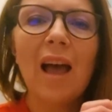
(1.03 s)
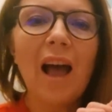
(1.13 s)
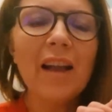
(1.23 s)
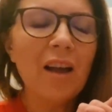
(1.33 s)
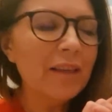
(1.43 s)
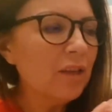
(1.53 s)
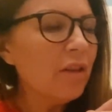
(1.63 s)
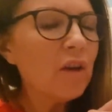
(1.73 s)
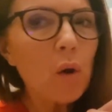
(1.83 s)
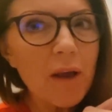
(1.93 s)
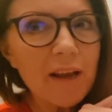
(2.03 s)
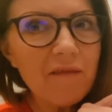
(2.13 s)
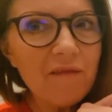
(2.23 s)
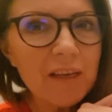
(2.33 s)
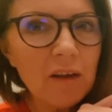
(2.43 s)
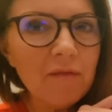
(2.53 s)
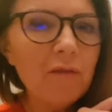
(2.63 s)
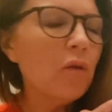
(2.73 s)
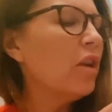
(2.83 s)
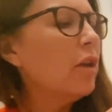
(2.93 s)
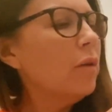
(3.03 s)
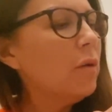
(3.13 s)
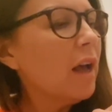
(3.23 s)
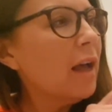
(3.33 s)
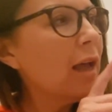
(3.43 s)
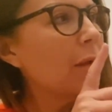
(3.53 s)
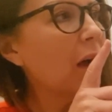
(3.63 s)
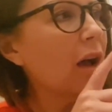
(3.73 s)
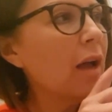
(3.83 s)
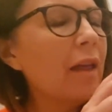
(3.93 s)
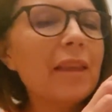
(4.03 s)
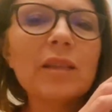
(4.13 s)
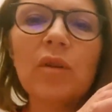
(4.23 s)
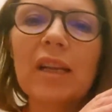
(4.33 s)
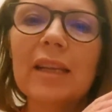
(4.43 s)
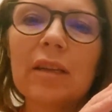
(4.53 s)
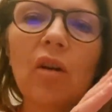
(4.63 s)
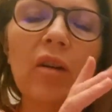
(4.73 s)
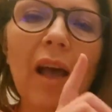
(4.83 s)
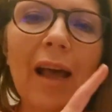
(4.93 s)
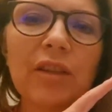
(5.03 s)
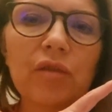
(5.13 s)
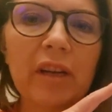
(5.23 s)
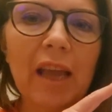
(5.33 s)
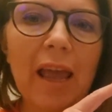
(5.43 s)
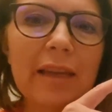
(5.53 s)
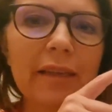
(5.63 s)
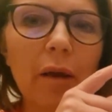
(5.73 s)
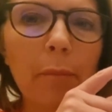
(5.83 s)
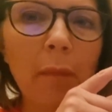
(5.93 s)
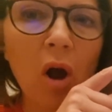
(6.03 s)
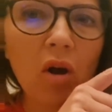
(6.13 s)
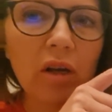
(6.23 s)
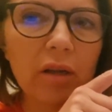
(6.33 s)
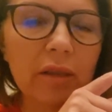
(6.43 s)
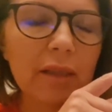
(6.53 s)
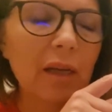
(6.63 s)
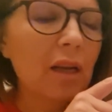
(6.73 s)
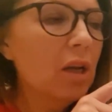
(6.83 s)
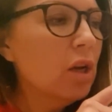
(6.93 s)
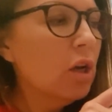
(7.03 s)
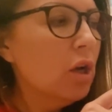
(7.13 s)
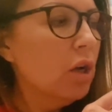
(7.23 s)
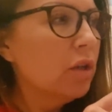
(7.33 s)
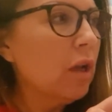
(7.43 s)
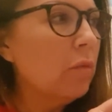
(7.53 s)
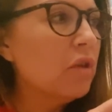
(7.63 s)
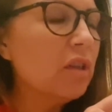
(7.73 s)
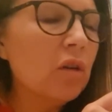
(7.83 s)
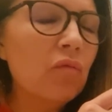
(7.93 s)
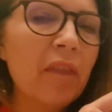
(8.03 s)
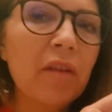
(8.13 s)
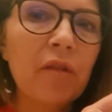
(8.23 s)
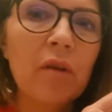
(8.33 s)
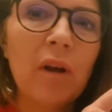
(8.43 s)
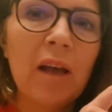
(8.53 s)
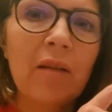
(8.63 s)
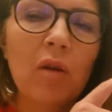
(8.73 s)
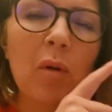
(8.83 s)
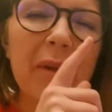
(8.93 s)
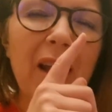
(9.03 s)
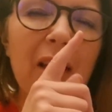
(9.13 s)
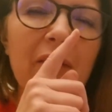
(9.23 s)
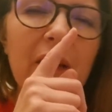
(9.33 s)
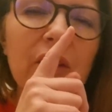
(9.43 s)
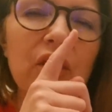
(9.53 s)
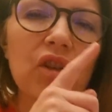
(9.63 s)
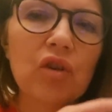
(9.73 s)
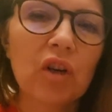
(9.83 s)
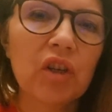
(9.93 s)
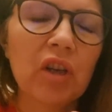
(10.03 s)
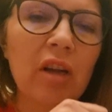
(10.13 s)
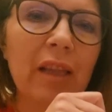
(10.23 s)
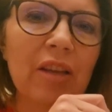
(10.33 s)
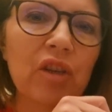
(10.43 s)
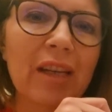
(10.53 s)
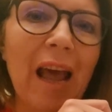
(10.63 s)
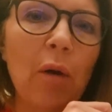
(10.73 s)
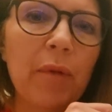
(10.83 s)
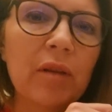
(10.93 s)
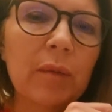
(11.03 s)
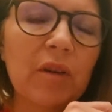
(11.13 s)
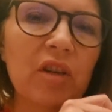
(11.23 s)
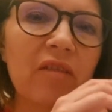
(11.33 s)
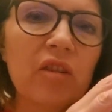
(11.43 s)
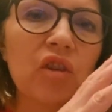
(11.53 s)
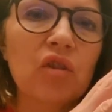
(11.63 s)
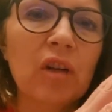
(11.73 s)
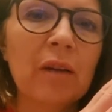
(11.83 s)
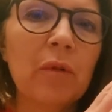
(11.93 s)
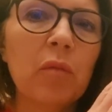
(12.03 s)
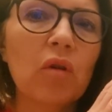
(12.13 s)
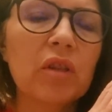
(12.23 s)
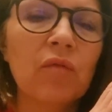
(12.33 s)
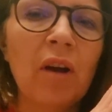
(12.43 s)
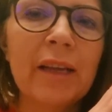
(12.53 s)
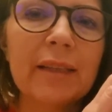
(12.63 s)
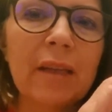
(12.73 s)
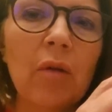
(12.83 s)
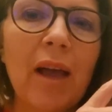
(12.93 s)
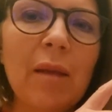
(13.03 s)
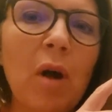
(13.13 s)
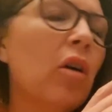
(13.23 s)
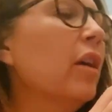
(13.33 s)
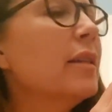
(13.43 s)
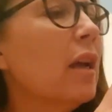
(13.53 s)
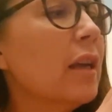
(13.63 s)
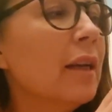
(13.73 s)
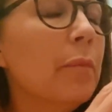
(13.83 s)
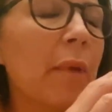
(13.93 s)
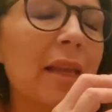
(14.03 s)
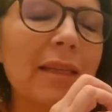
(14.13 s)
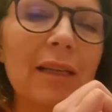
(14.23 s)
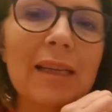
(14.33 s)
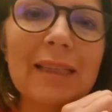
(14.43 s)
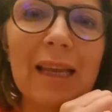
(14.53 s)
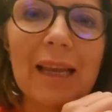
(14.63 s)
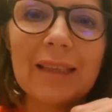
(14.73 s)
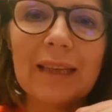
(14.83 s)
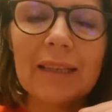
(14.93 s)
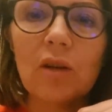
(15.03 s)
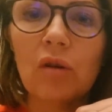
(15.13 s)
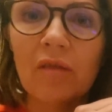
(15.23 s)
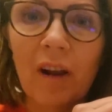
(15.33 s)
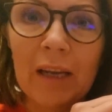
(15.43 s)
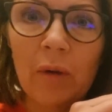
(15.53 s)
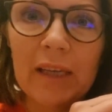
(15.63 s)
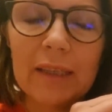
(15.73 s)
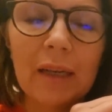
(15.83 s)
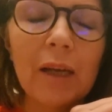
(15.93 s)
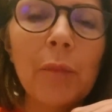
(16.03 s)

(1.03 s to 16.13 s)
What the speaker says: Hi guys, another quick video for you. This one is on answering eight markers. So I'm just going to run through, I've come up with kind of a structure that should help you, especially if you're struggling with what to write. So eight markers are going to basically say assess or evaluate.